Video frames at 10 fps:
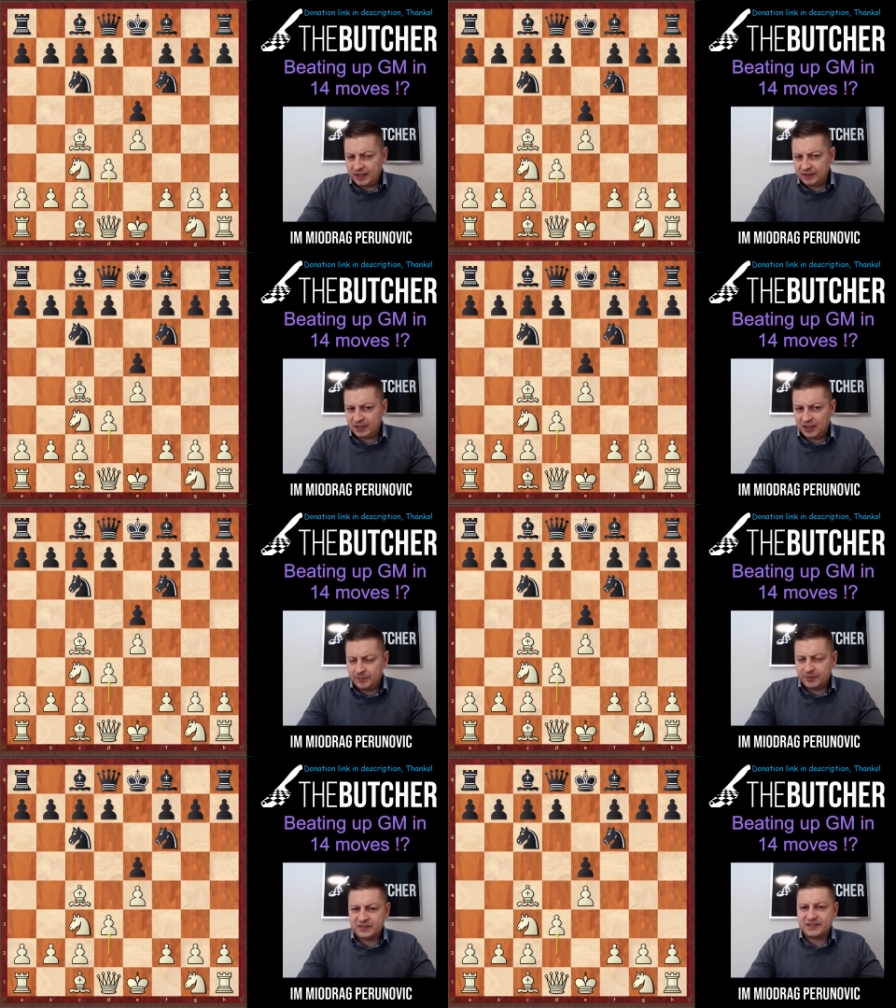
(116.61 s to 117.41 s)
and
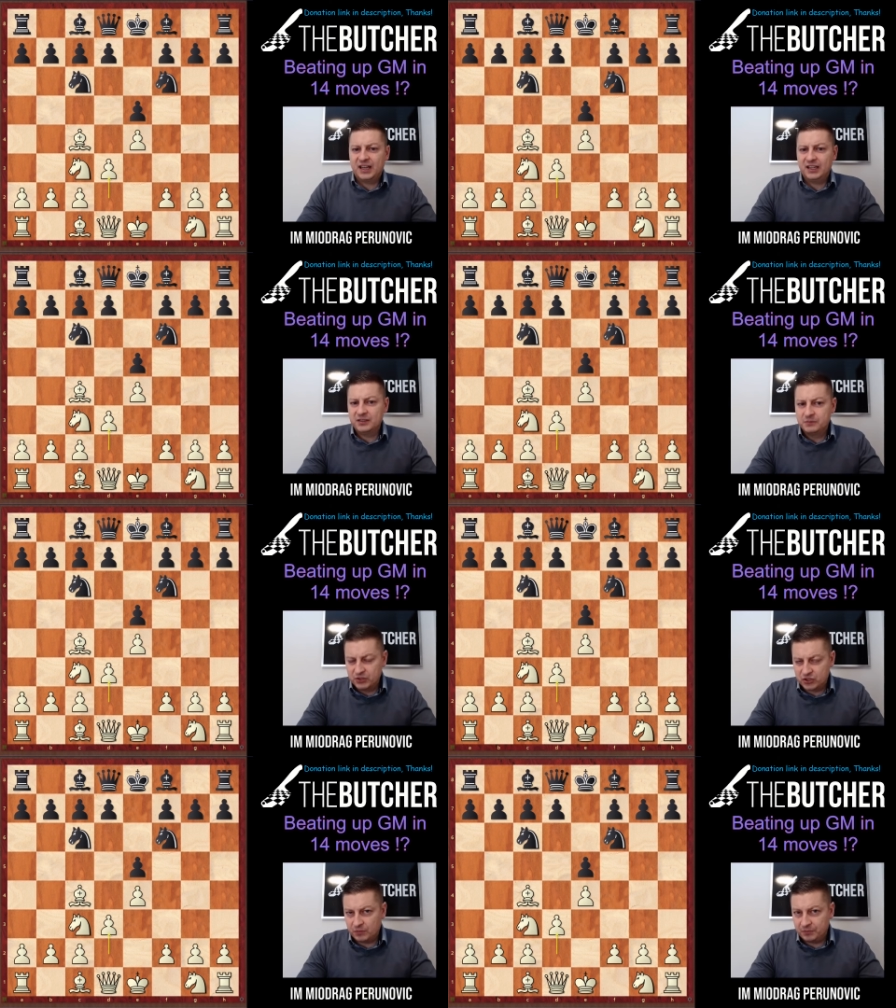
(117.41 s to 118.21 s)
hyper solid
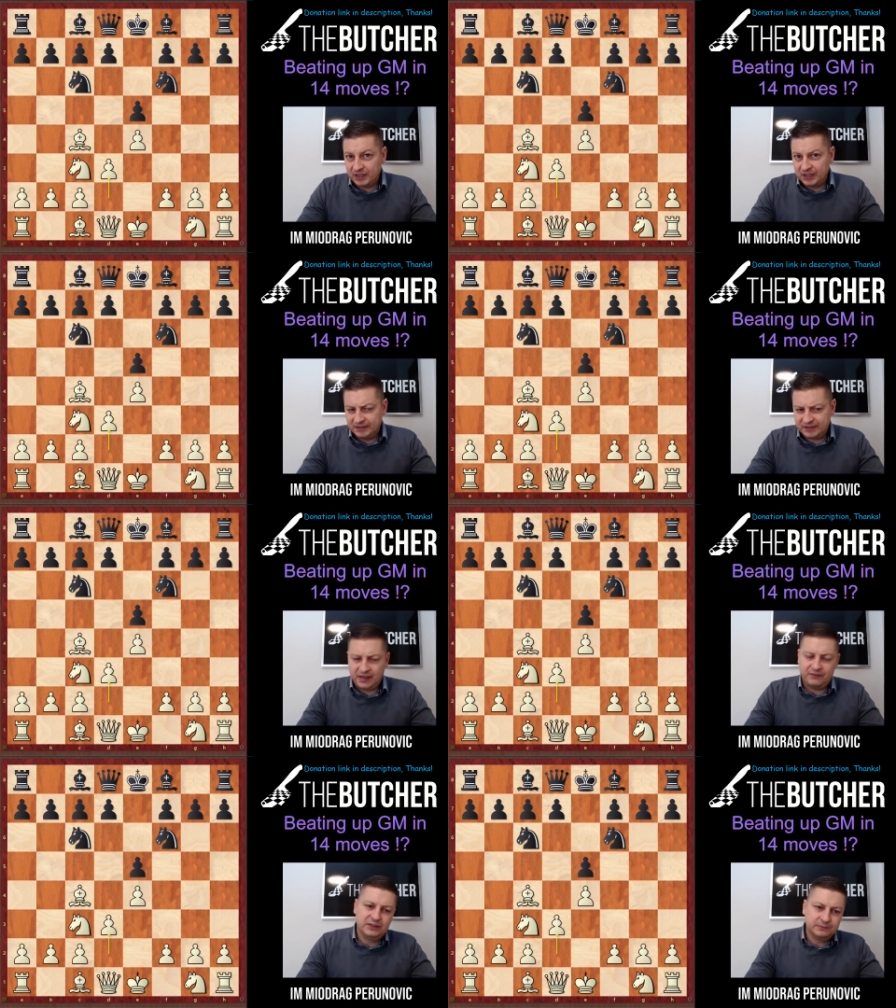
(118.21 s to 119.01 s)
bishop
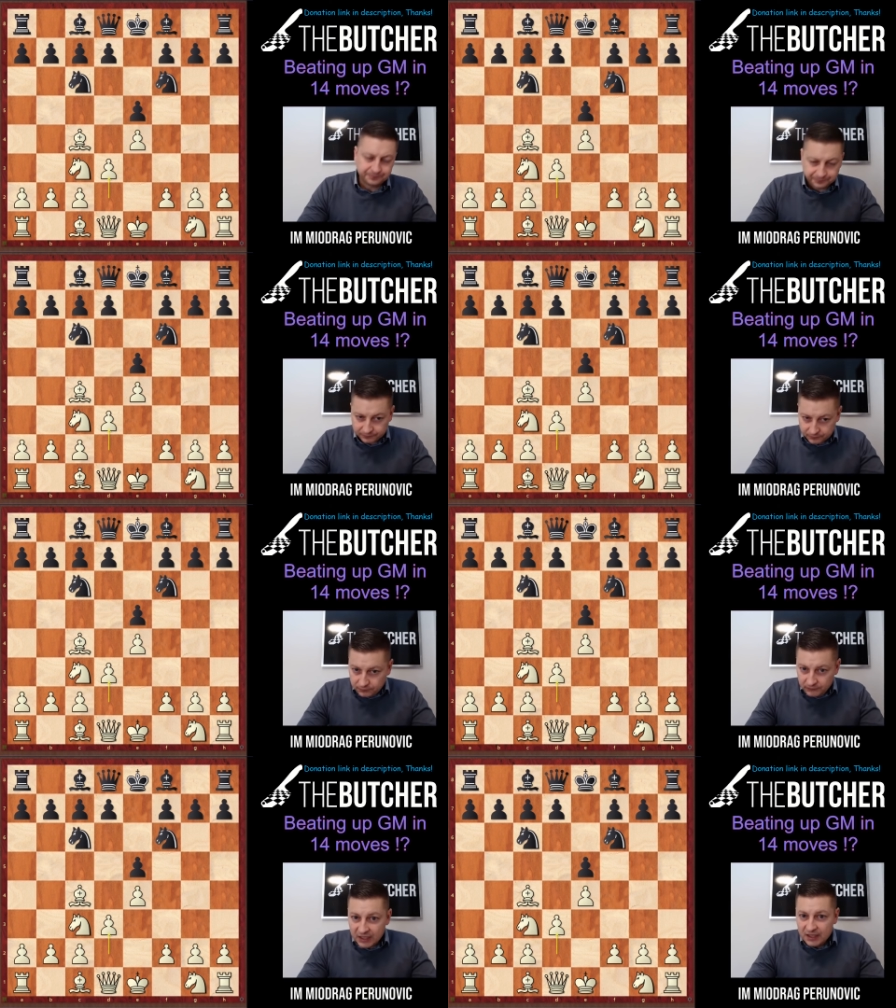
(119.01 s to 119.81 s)
e7.
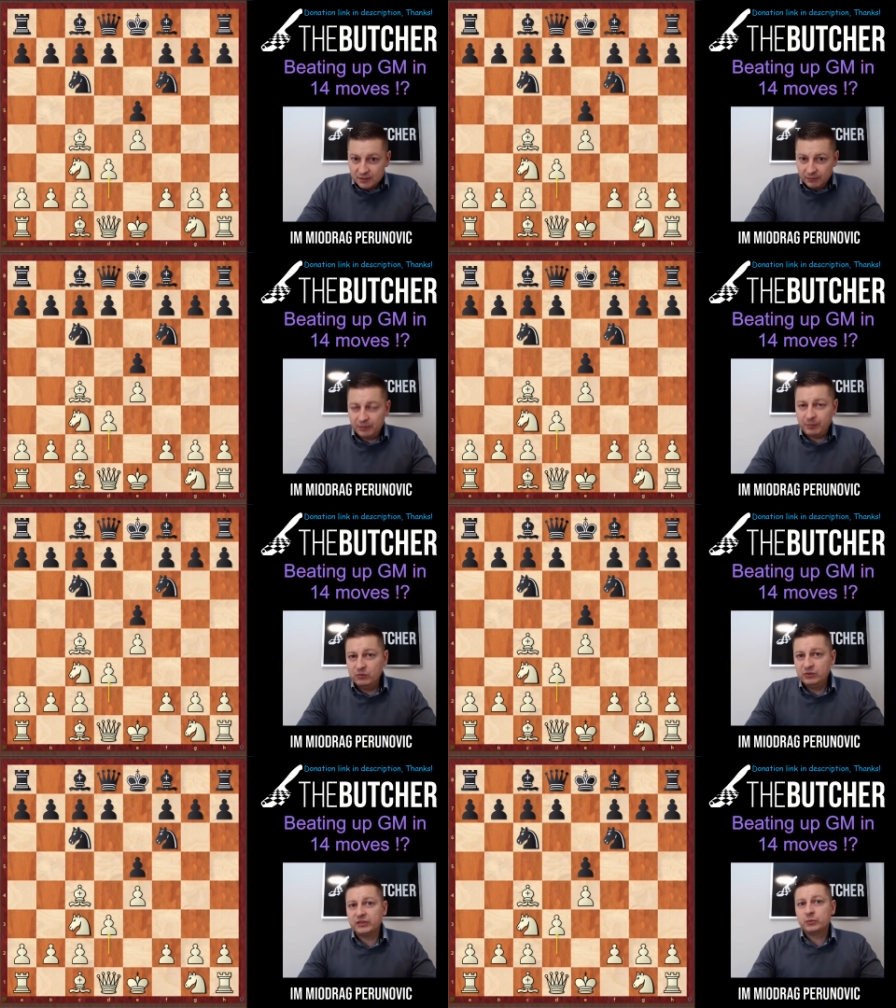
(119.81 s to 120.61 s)
My
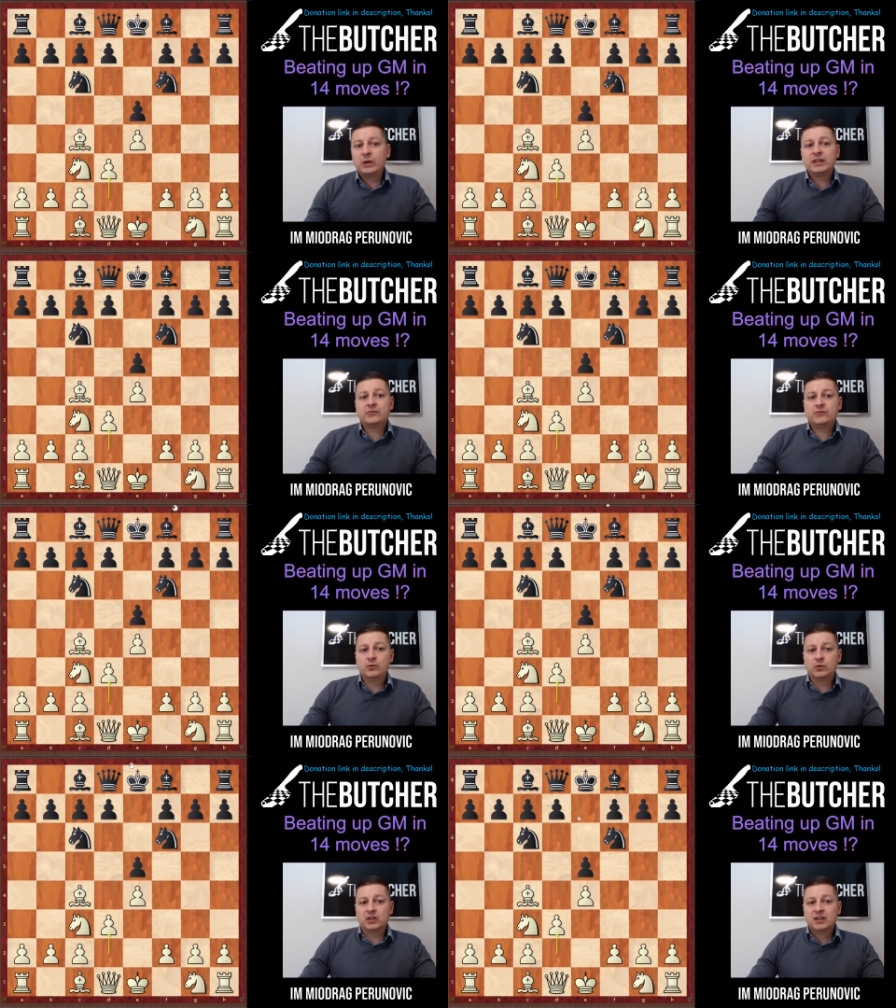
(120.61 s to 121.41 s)
opponent went
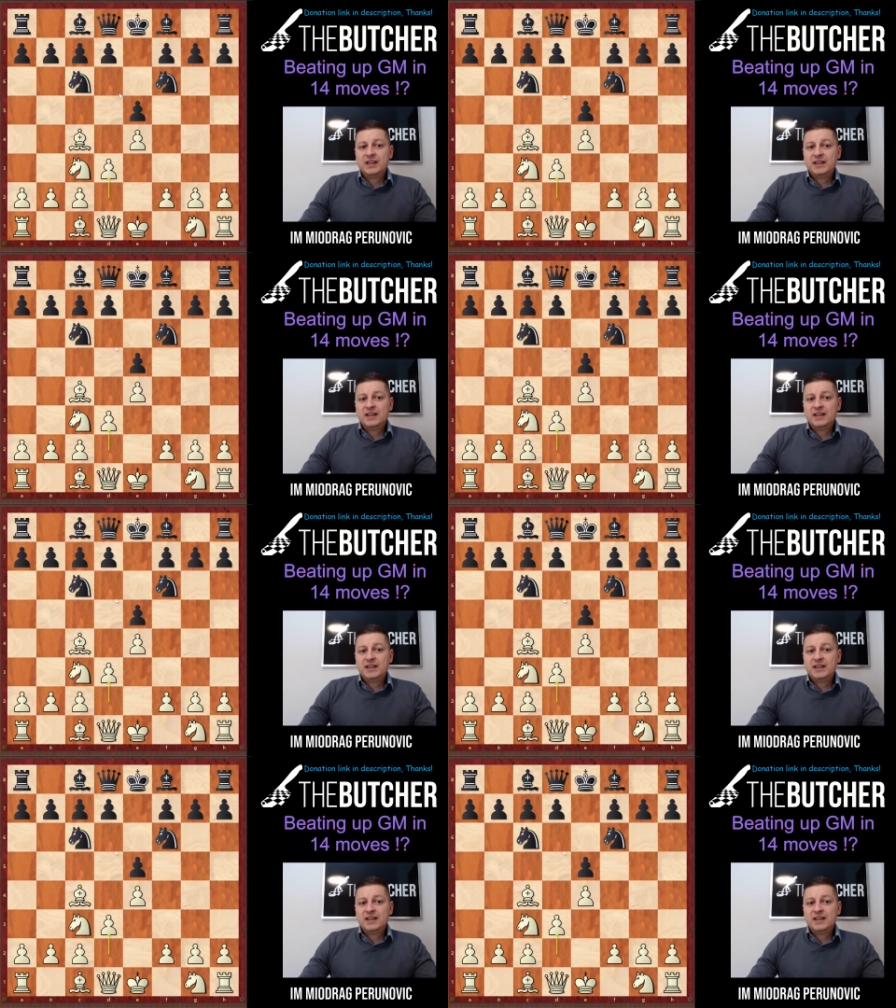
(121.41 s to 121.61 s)
for